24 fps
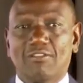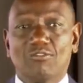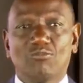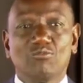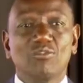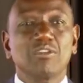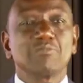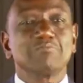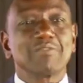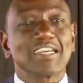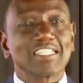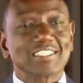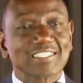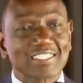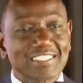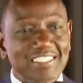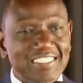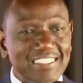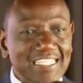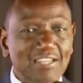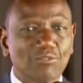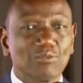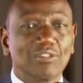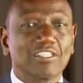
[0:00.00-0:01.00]
We
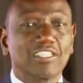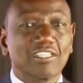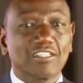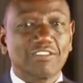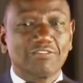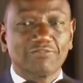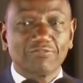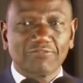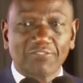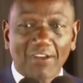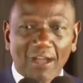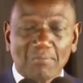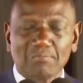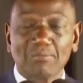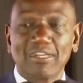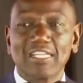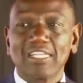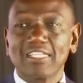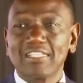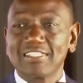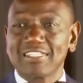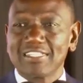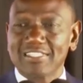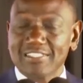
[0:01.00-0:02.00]
must deal with it
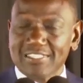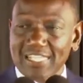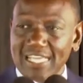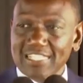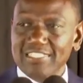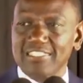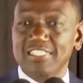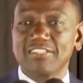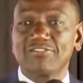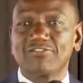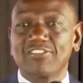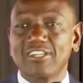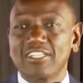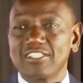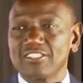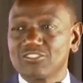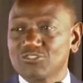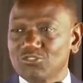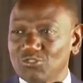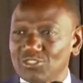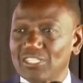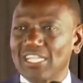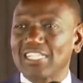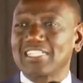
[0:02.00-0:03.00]
firmly, decisively,
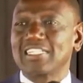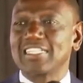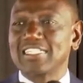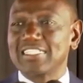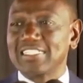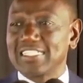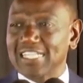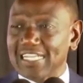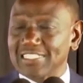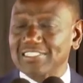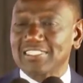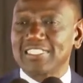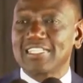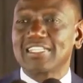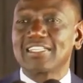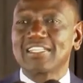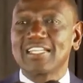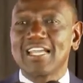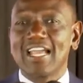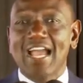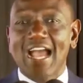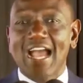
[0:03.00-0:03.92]
so that it doesn't